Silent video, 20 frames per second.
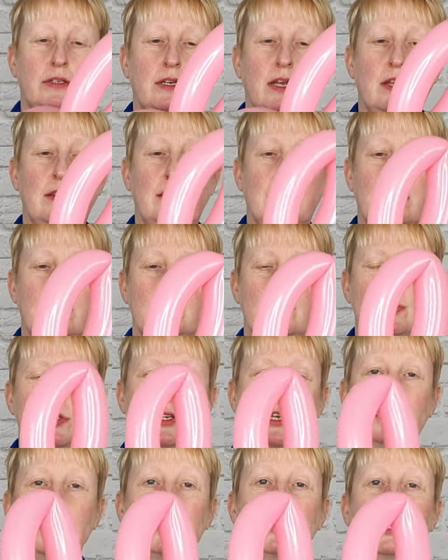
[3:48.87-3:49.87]
and that's just
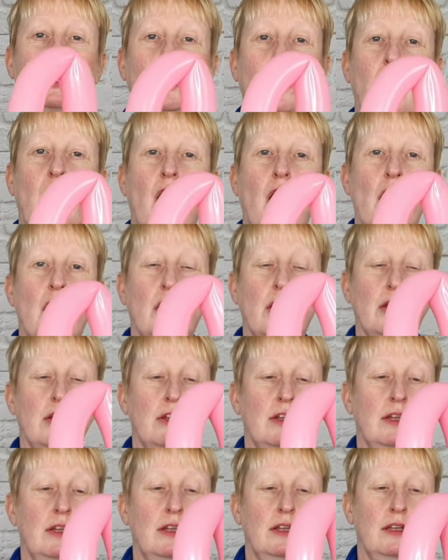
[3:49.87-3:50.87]
going to lock
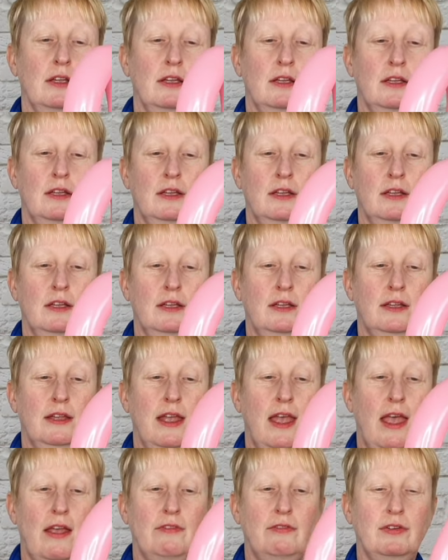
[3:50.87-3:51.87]

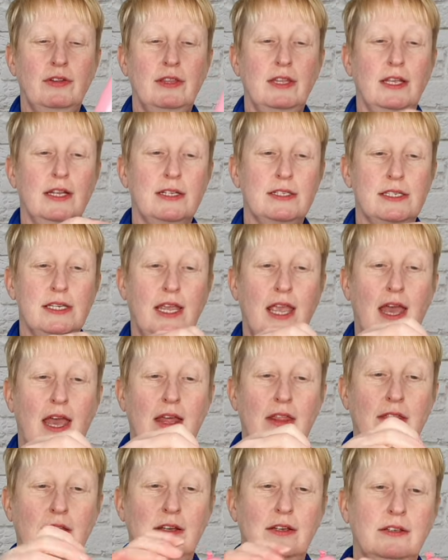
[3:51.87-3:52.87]
everything
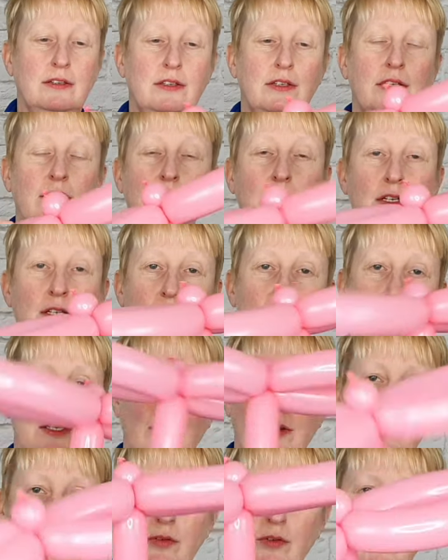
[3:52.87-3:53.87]
together.
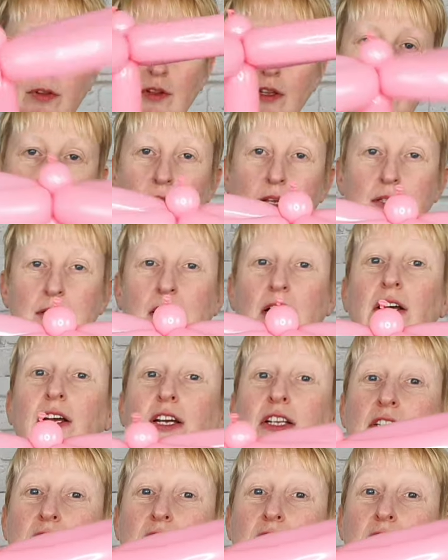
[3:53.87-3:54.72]
So those aren't going